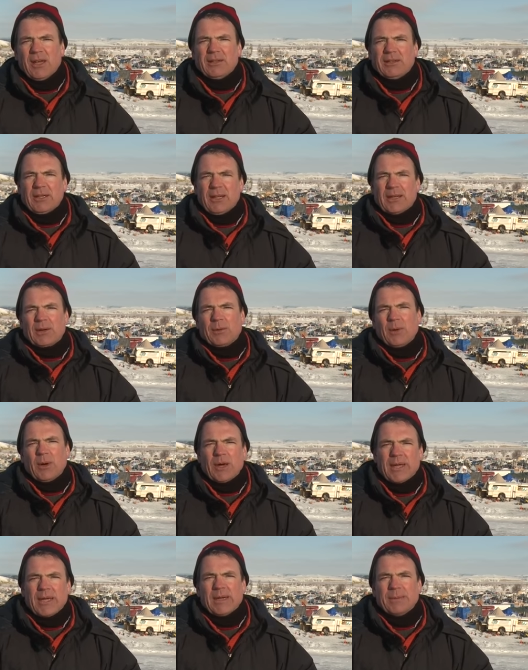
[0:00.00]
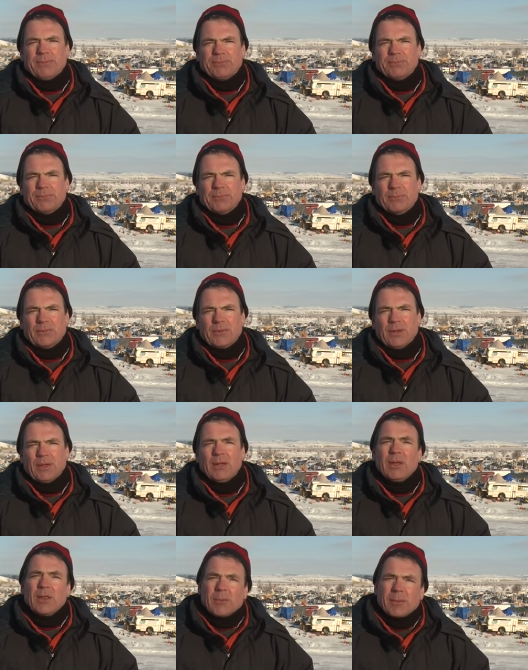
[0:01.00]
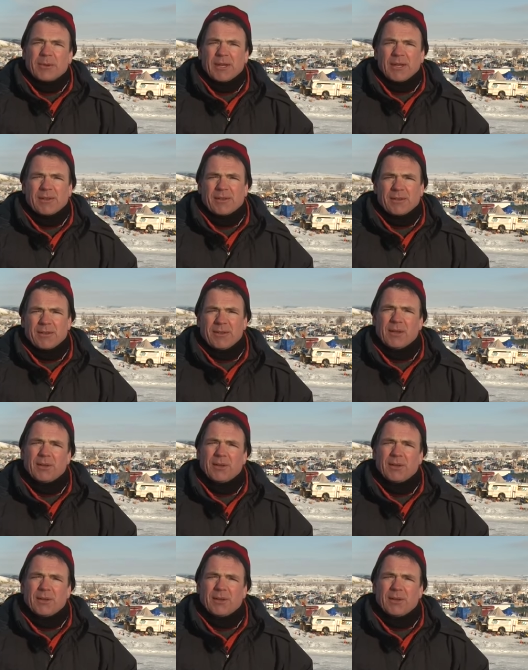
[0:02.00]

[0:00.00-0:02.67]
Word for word: under Lake Oahe. The protesters,